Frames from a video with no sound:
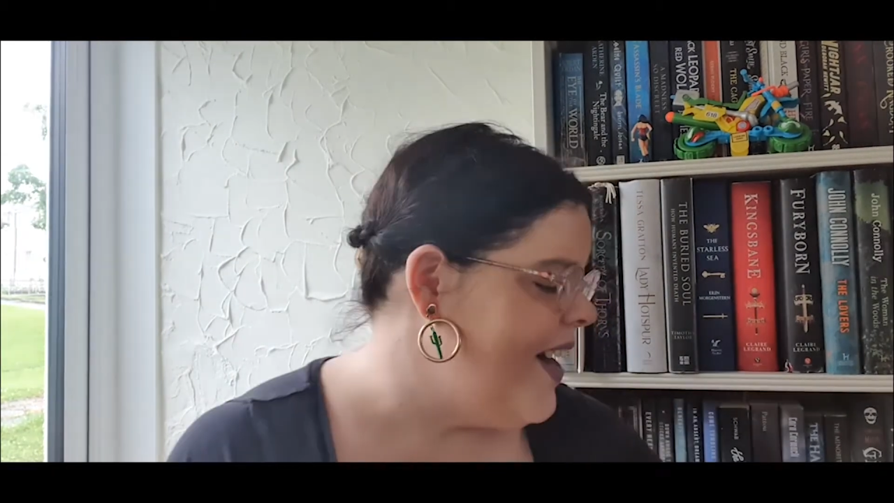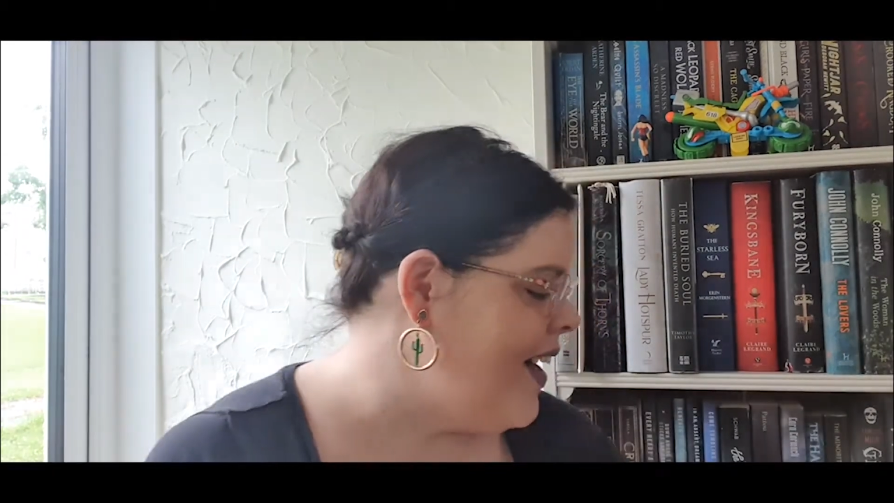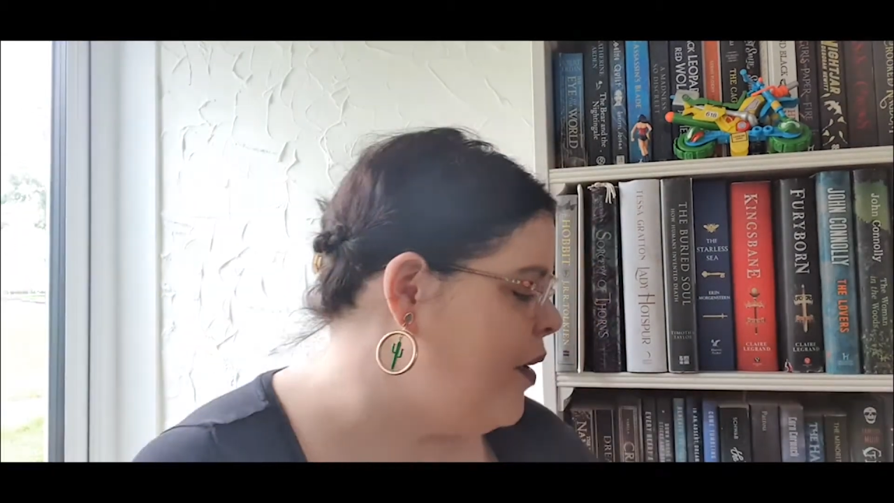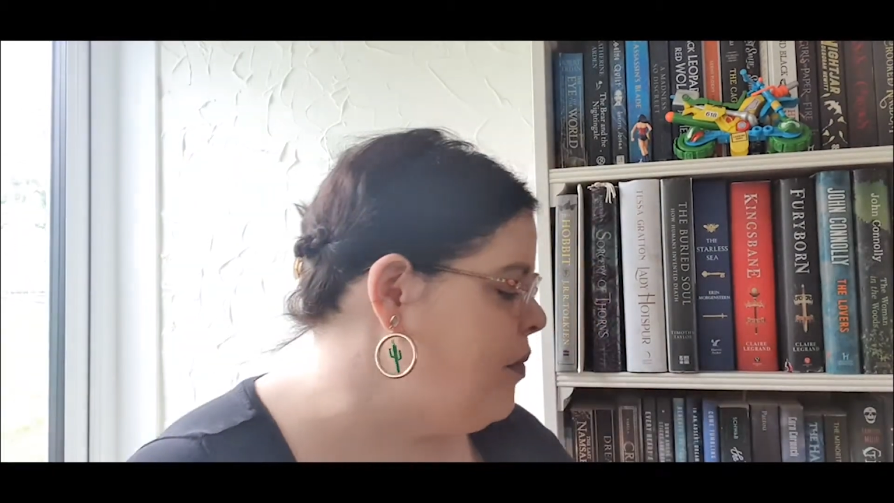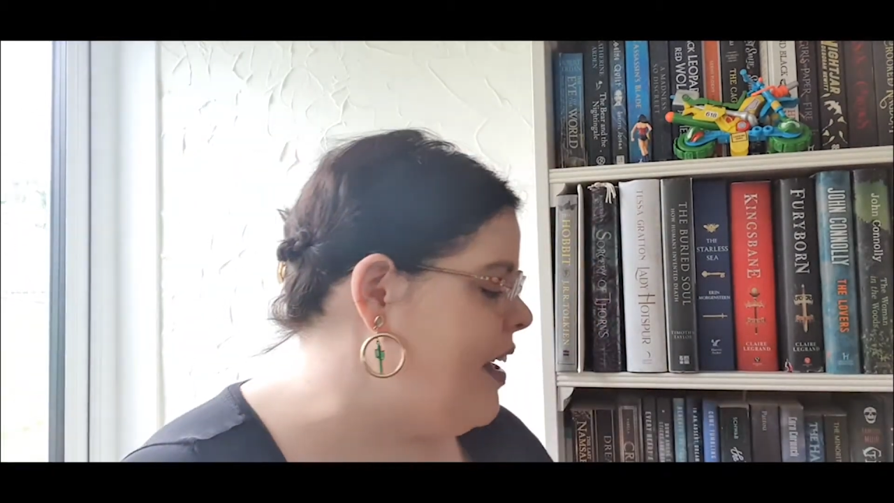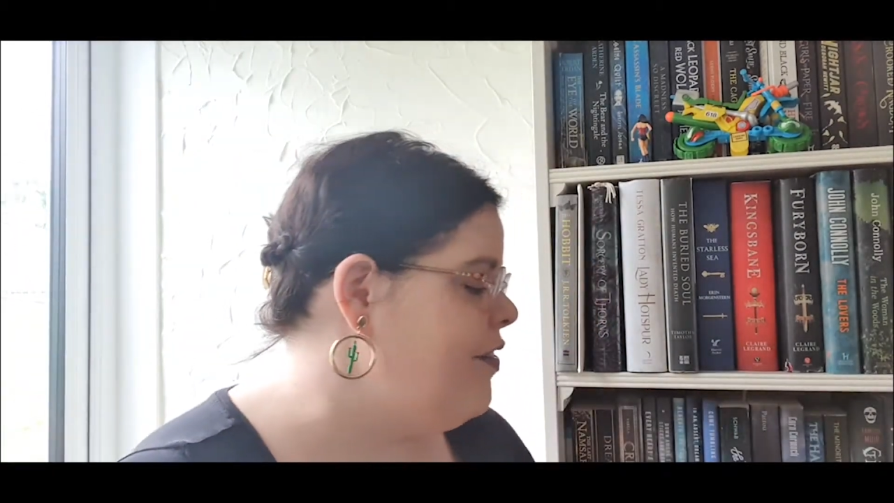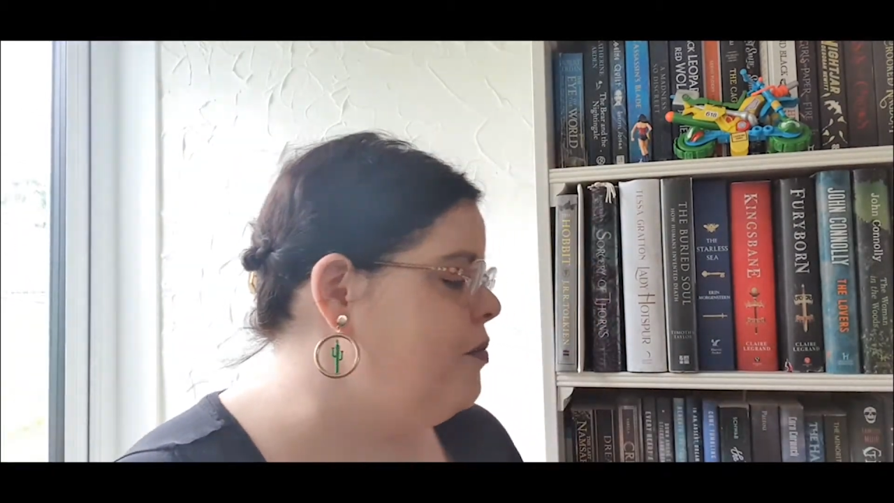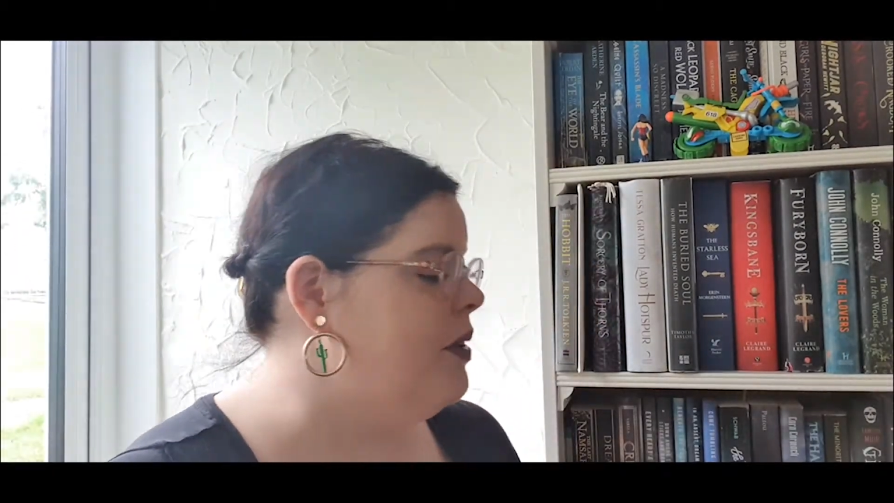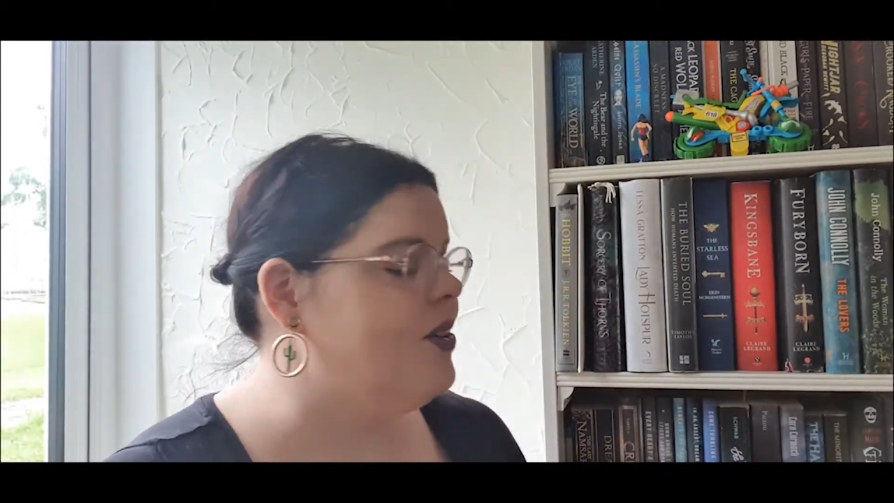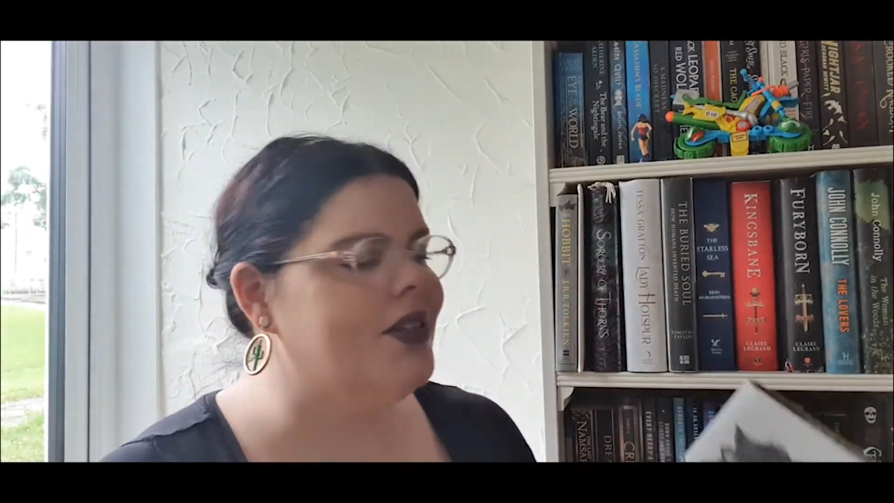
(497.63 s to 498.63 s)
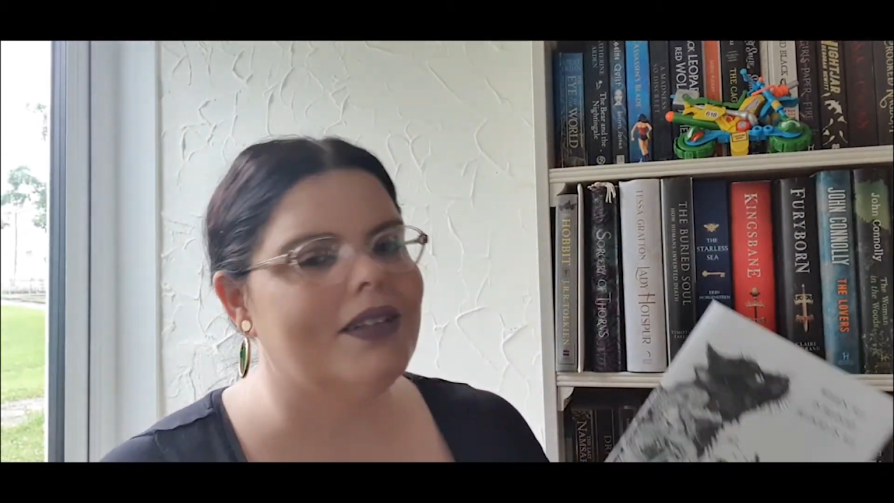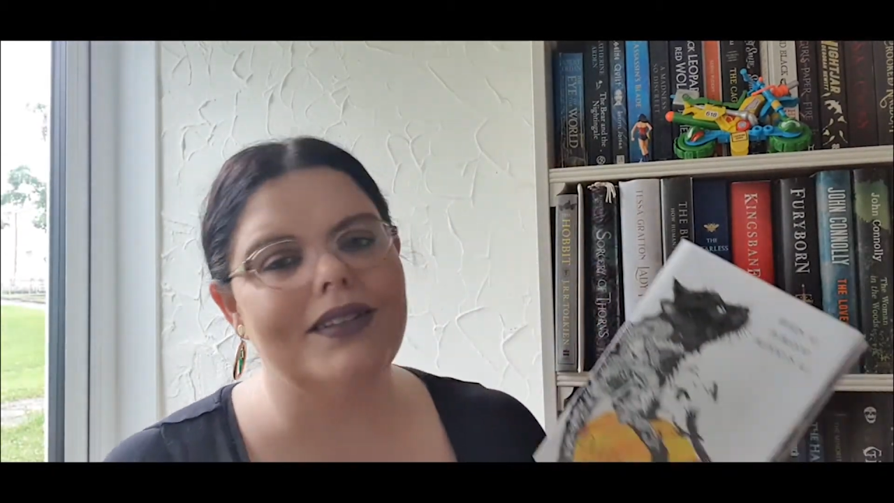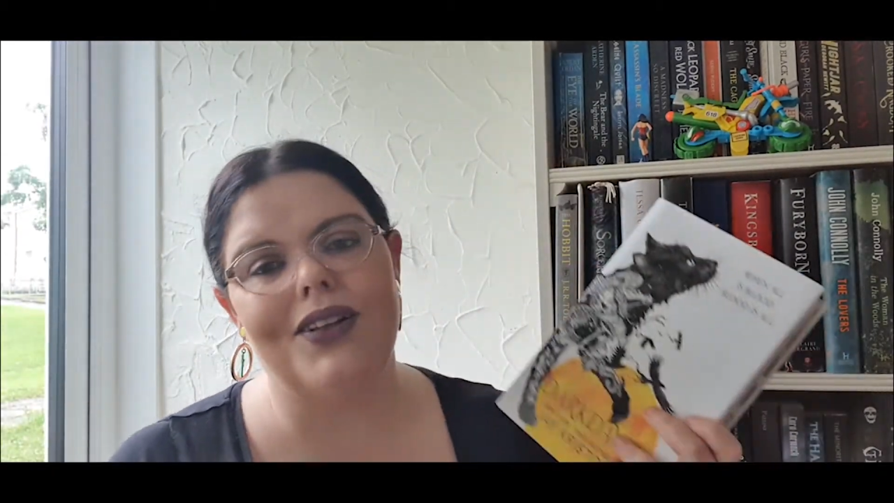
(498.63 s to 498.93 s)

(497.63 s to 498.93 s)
I'm laughing because I still